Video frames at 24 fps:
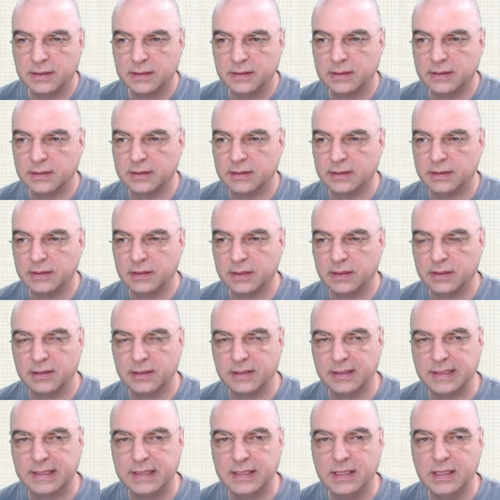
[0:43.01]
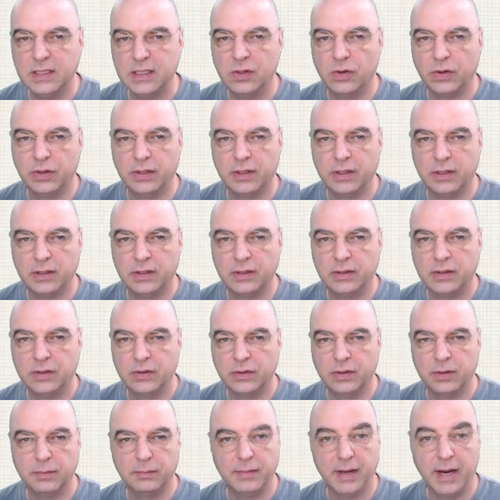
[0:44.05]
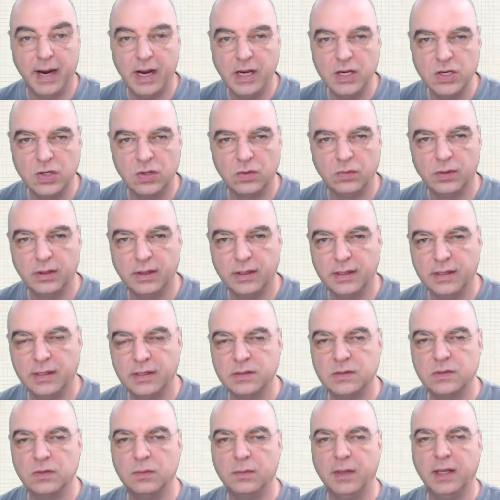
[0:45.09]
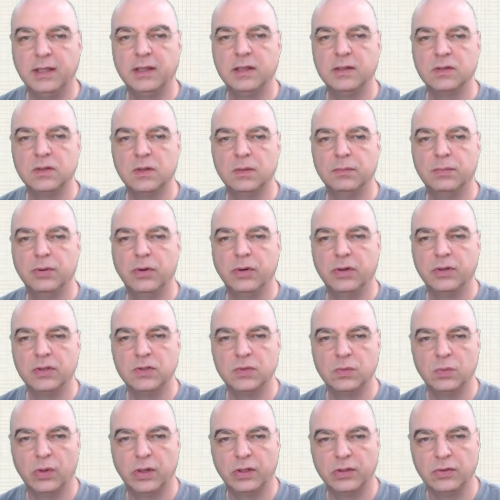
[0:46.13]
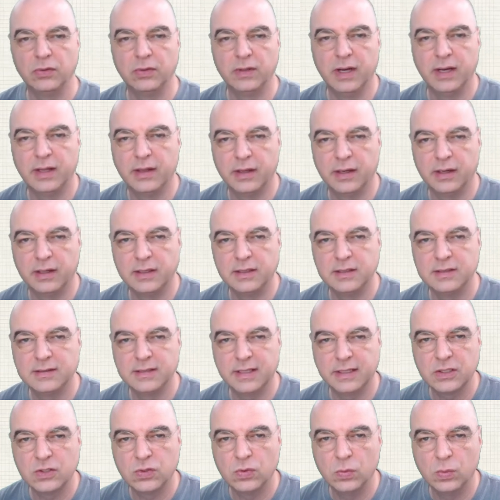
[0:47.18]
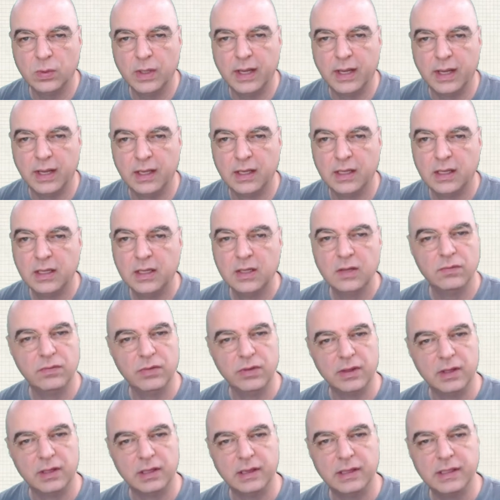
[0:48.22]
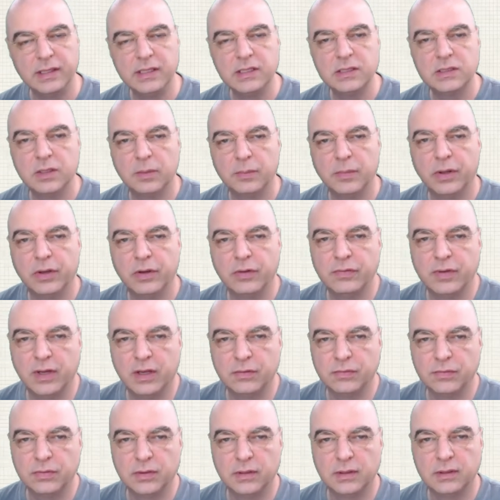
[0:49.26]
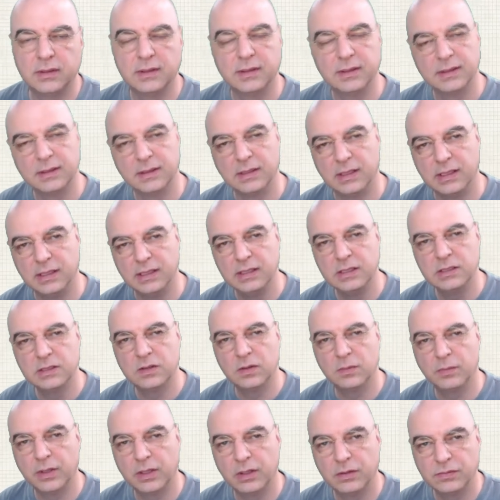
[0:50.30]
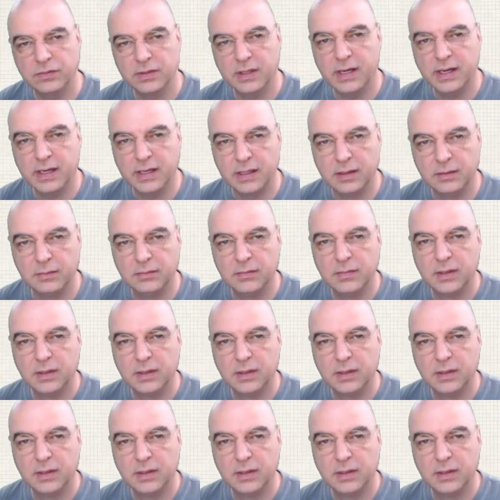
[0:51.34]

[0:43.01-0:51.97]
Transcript: the key or the magic really is to make these components work together in such a way with the least amount of effort, the least amount of time